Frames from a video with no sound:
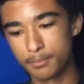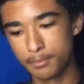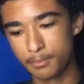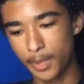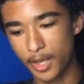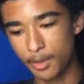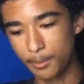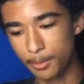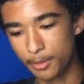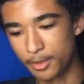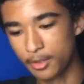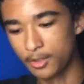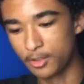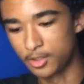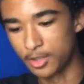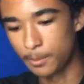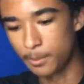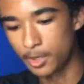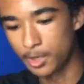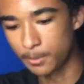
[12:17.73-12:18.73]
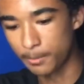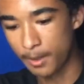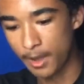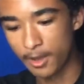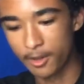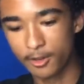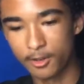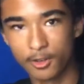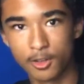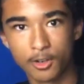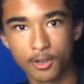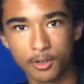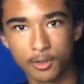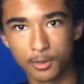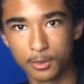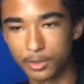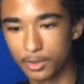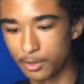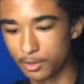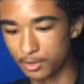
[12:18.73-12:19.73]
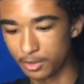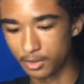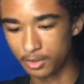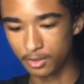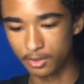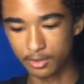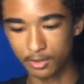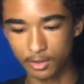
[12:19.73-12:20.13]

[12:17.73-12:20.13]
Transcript: better put in a Ziploc bag or you're gonna lose those